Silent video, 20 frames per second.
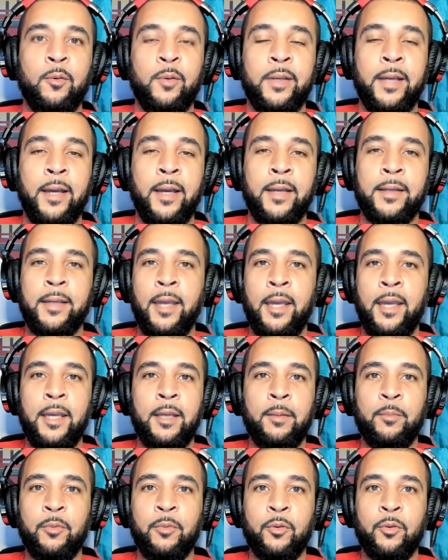We got
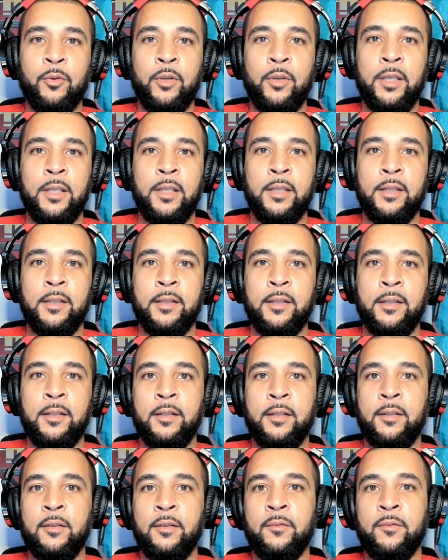game three
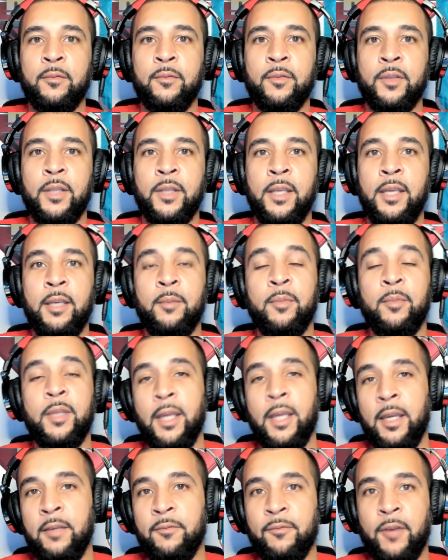of the
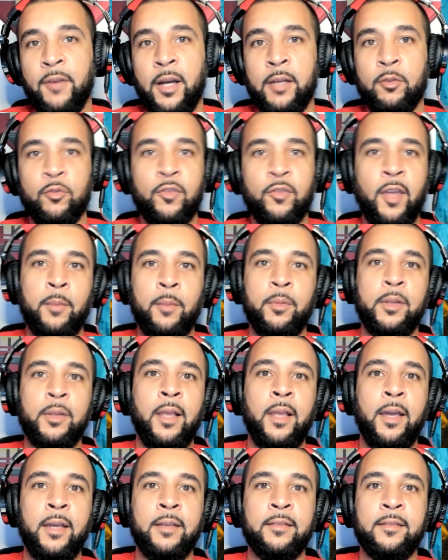NBA Finals
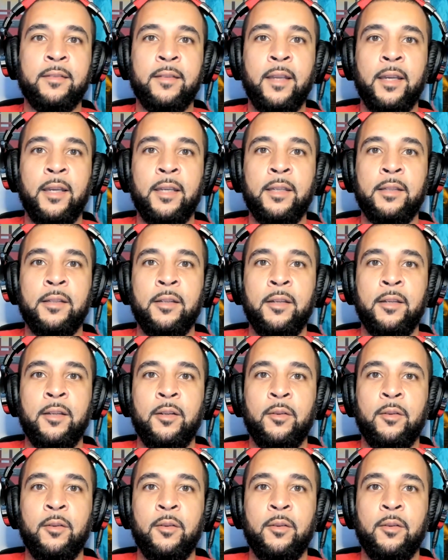happened last night